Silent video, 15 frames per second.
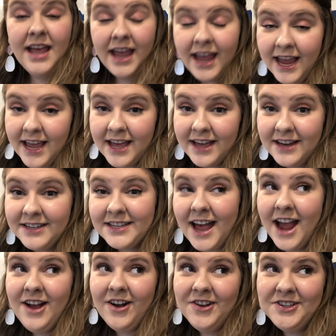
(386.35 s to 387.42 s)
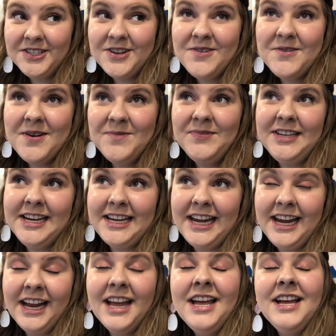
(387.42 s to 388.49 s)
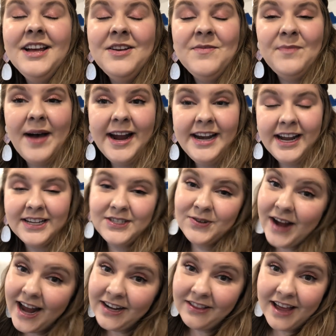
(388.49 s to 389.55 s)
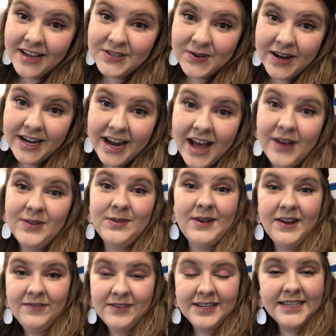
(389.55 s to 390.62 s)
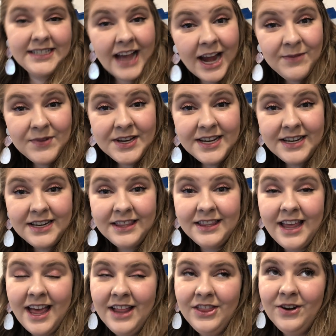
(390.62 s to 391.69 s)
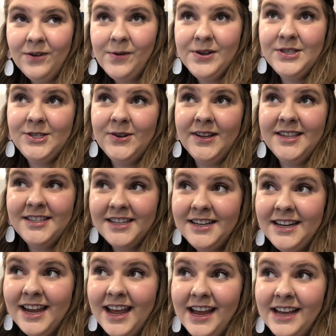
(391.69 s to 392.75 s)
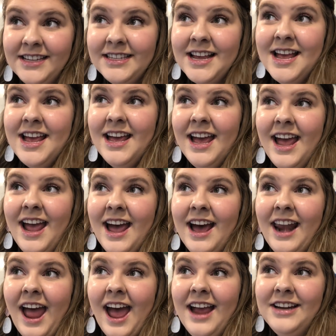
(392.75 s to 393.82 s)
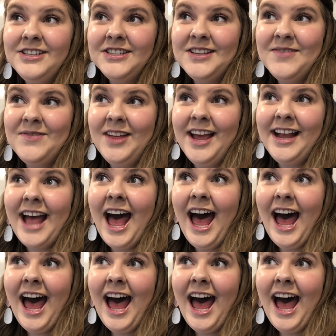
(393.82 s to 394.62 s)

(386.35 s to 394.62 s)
And I also am taking my next grad class right now. So I have an assignment and they're always due on Sundays. And I just am like,